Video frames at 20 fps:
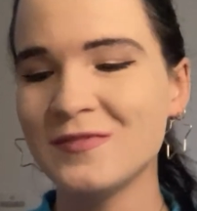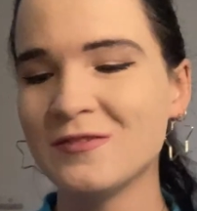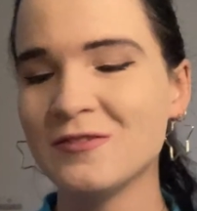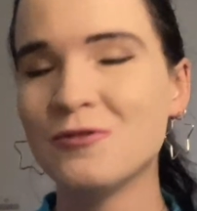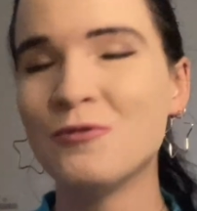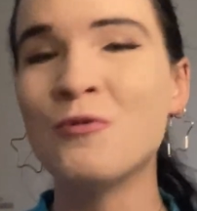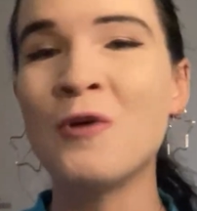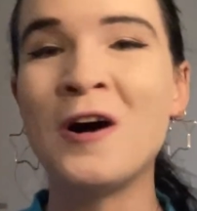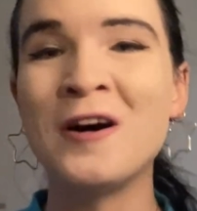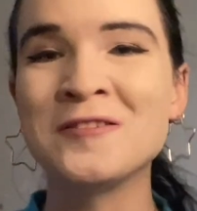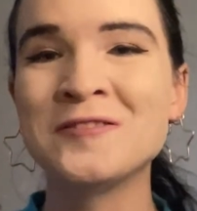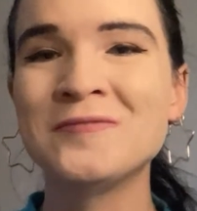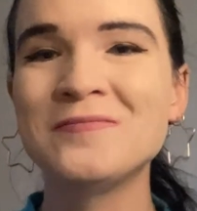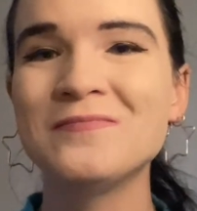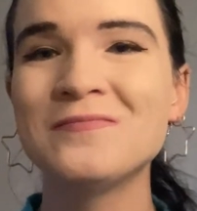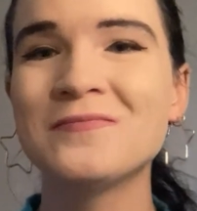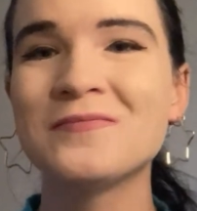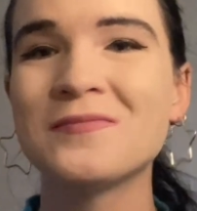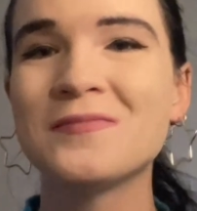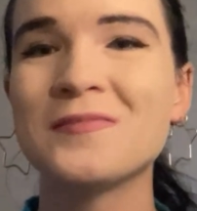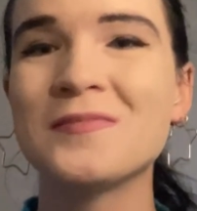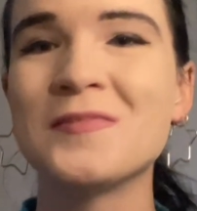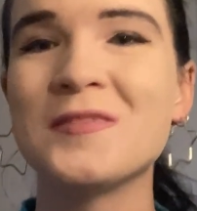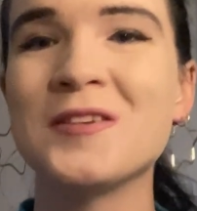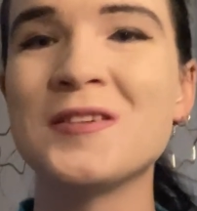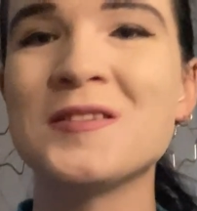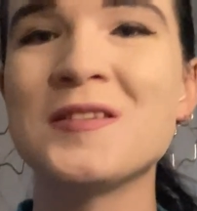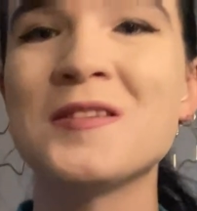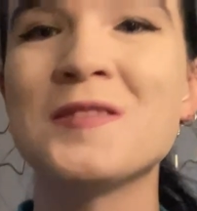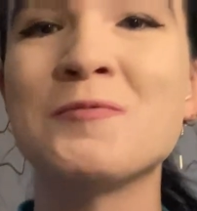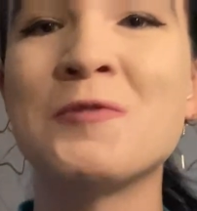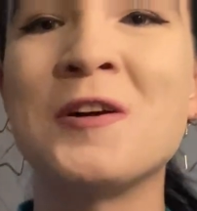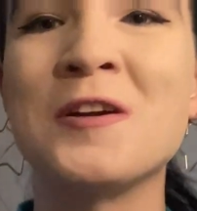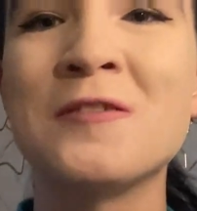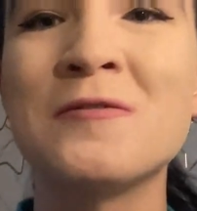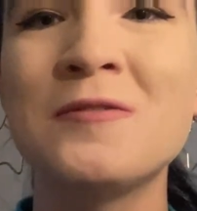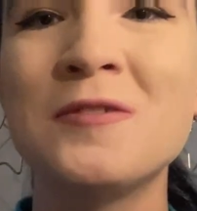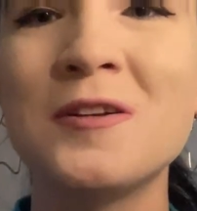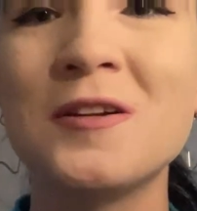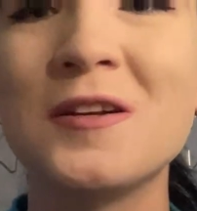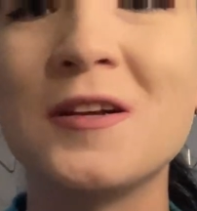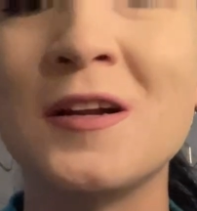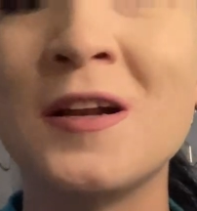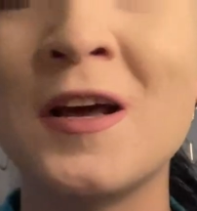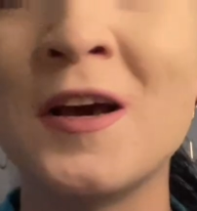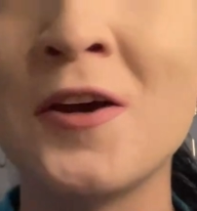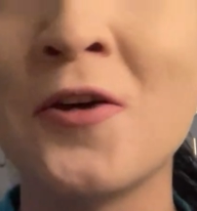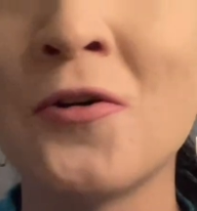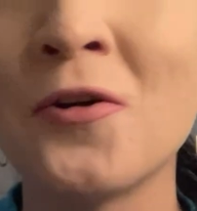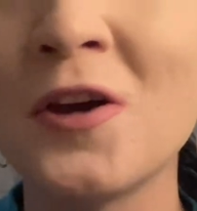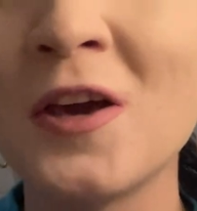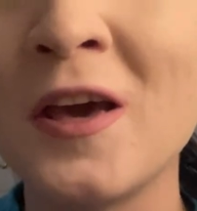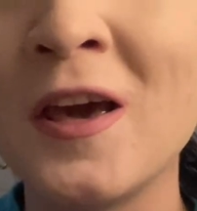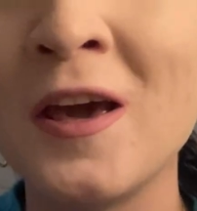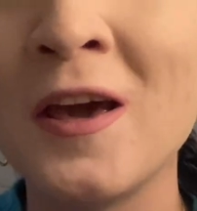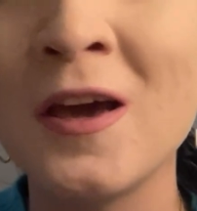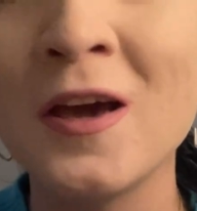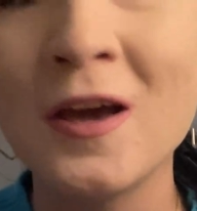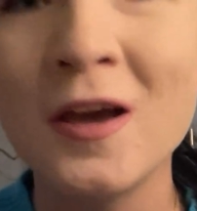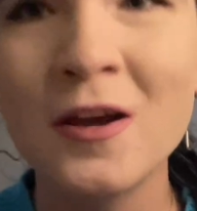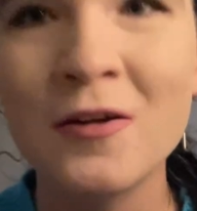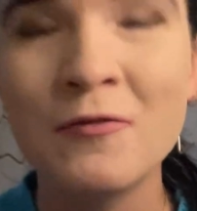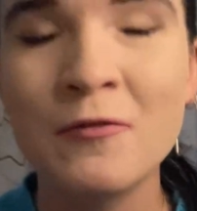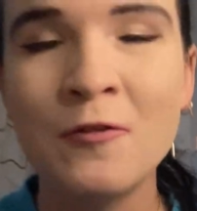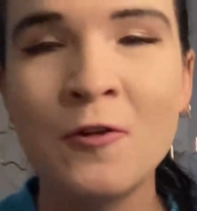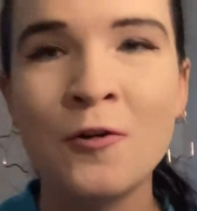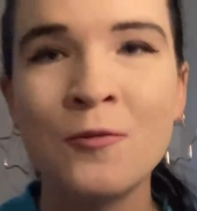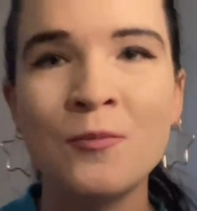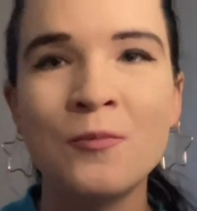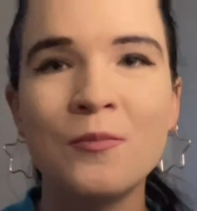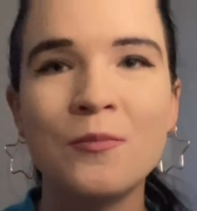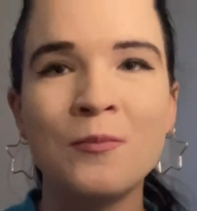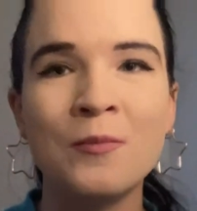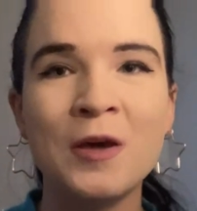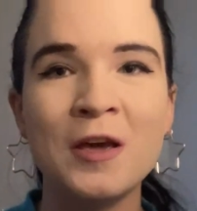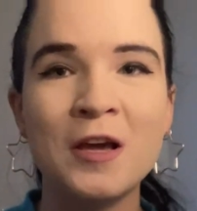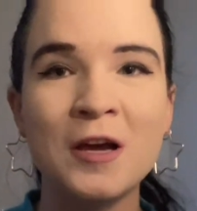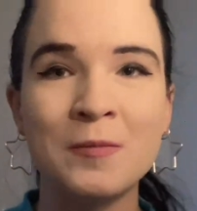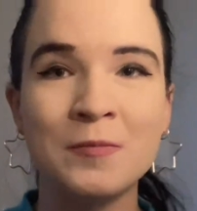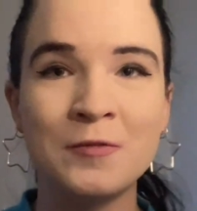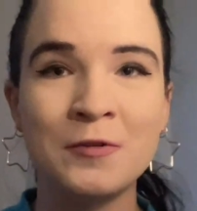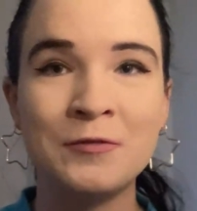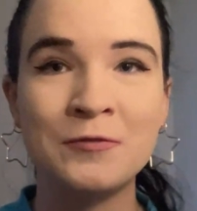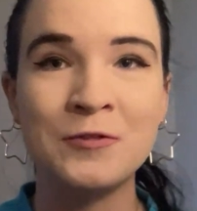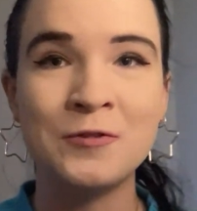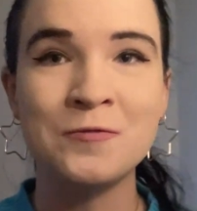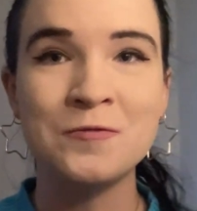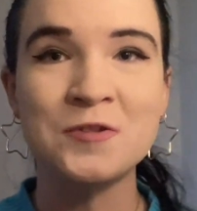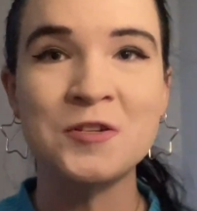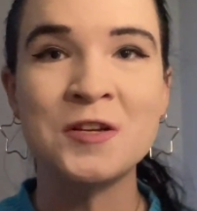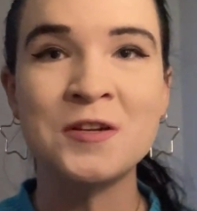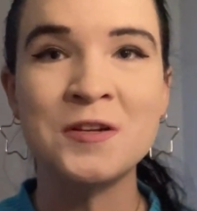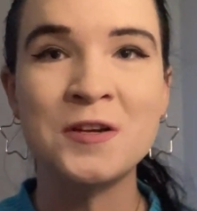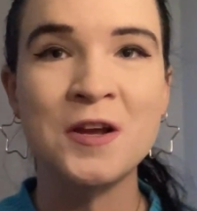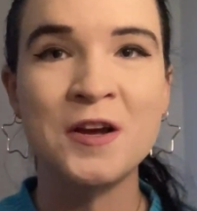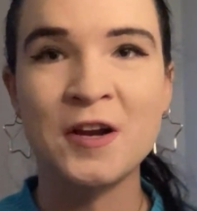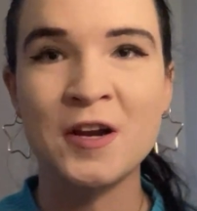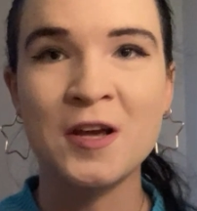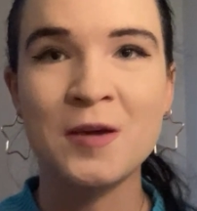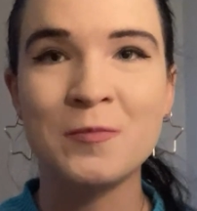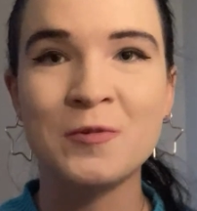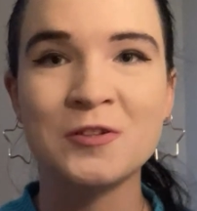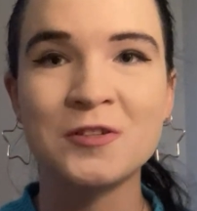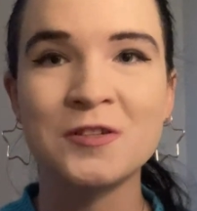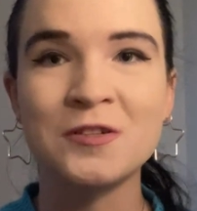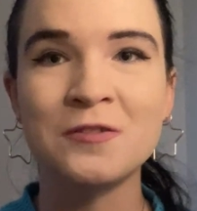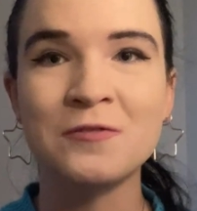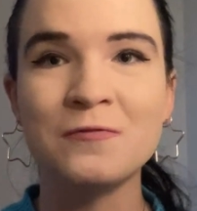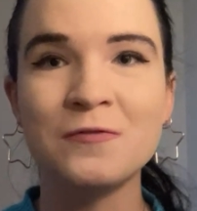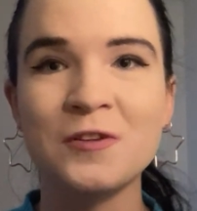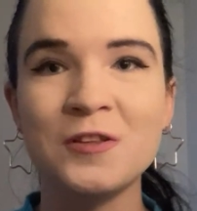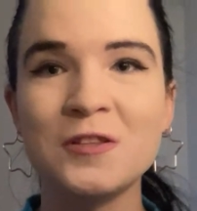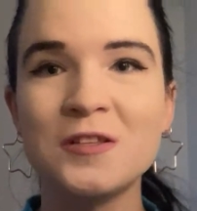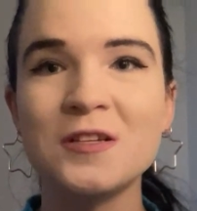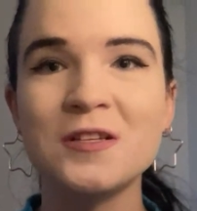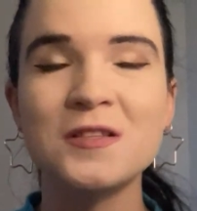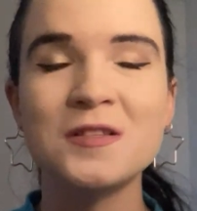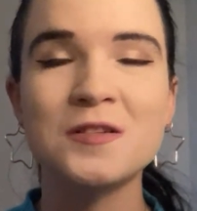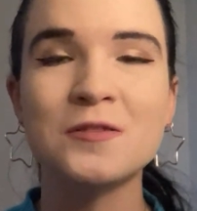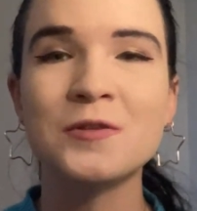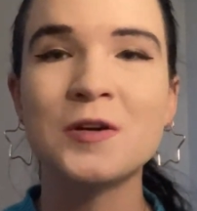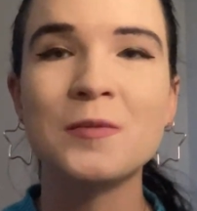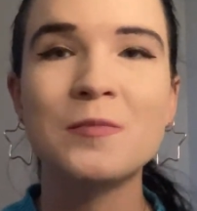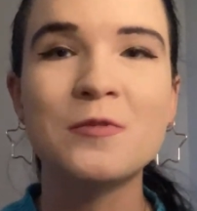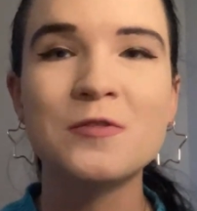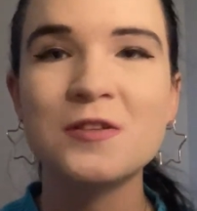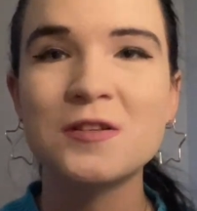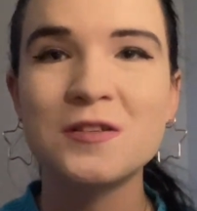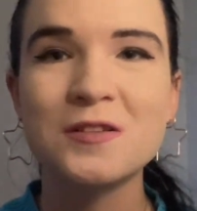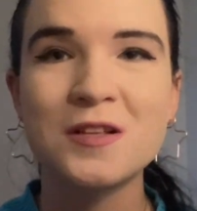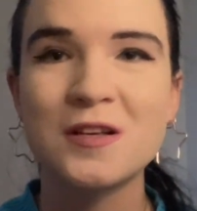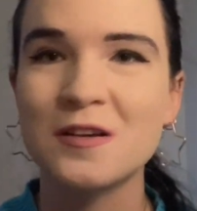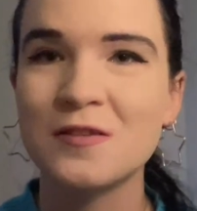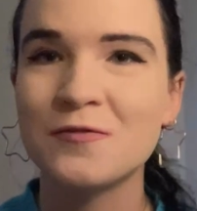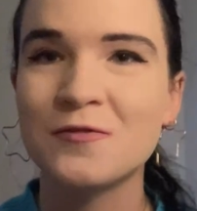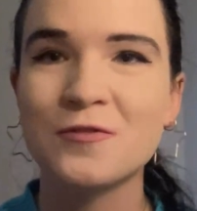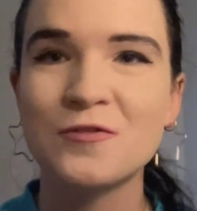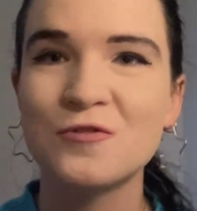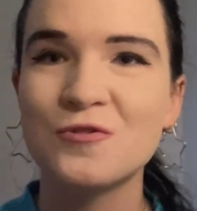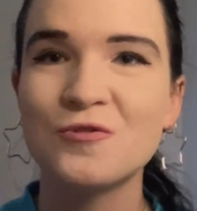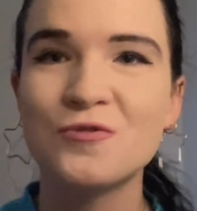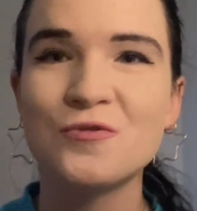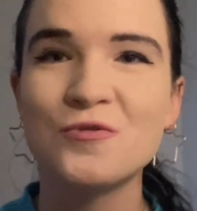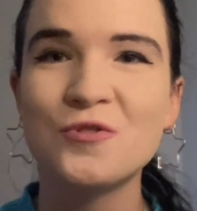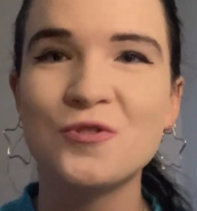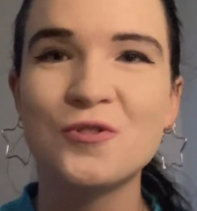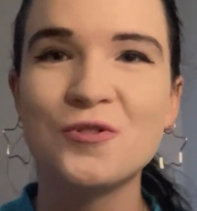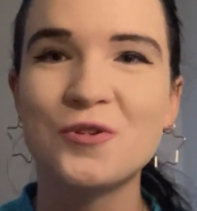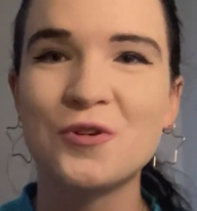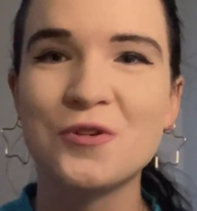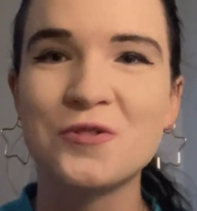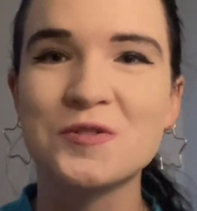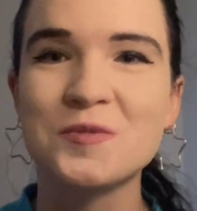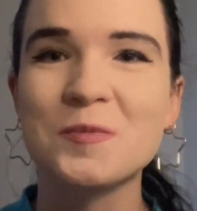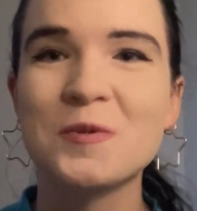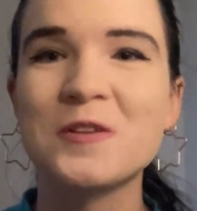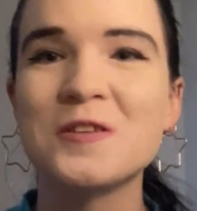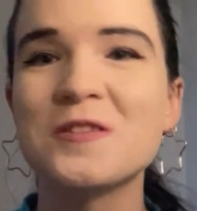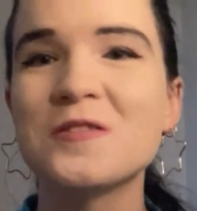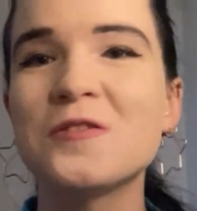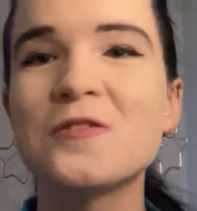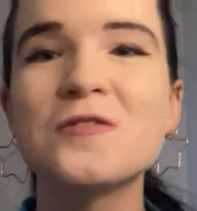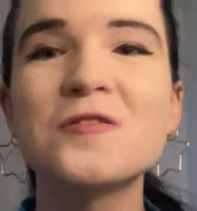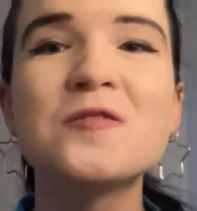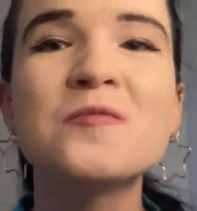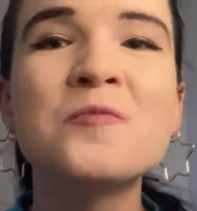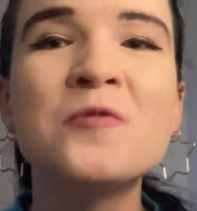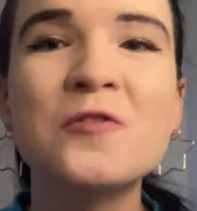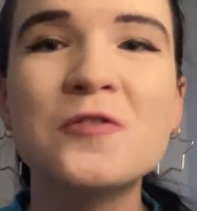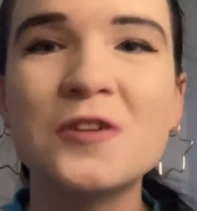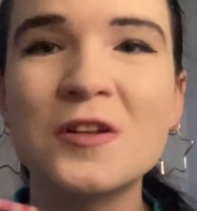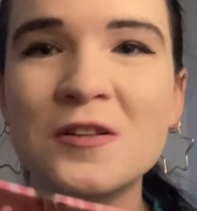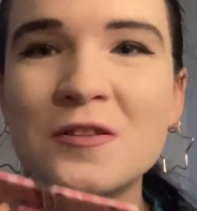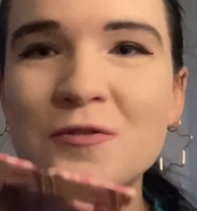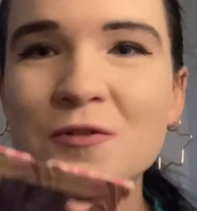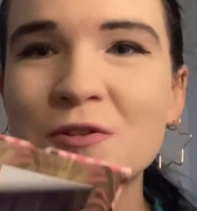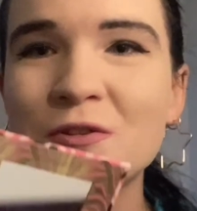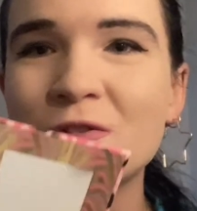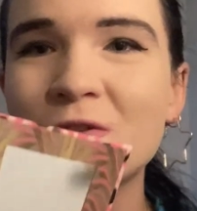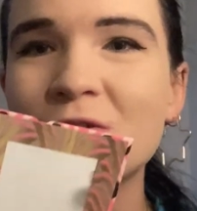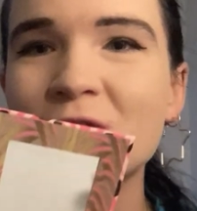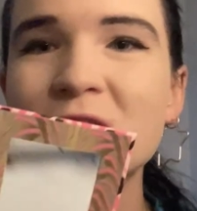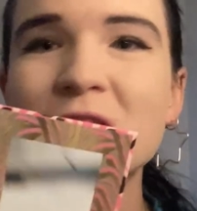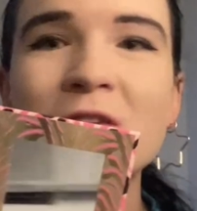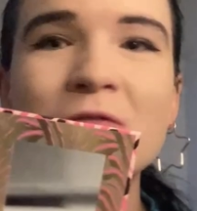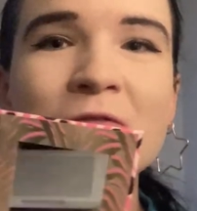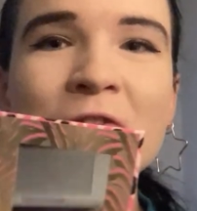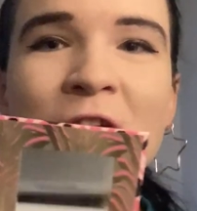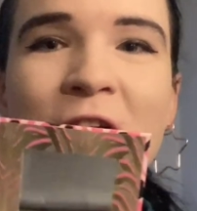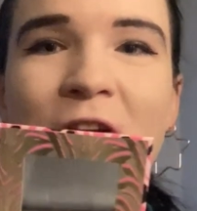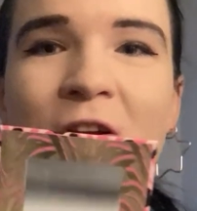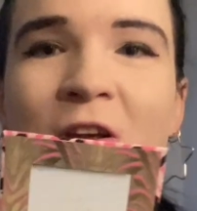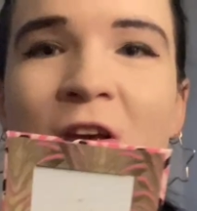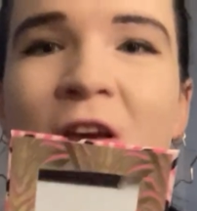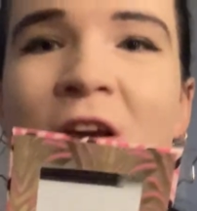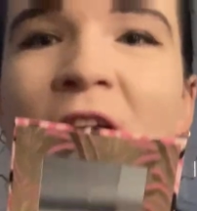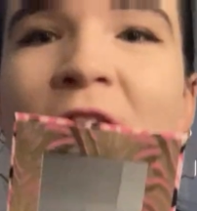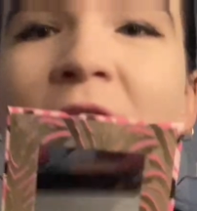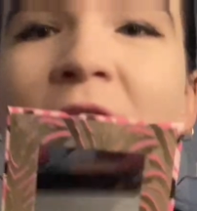one is this one, Lion King from Makeup Revolution, and I bought it on Vinted. So I bought it like for €2, but it costs more than €2 definitely.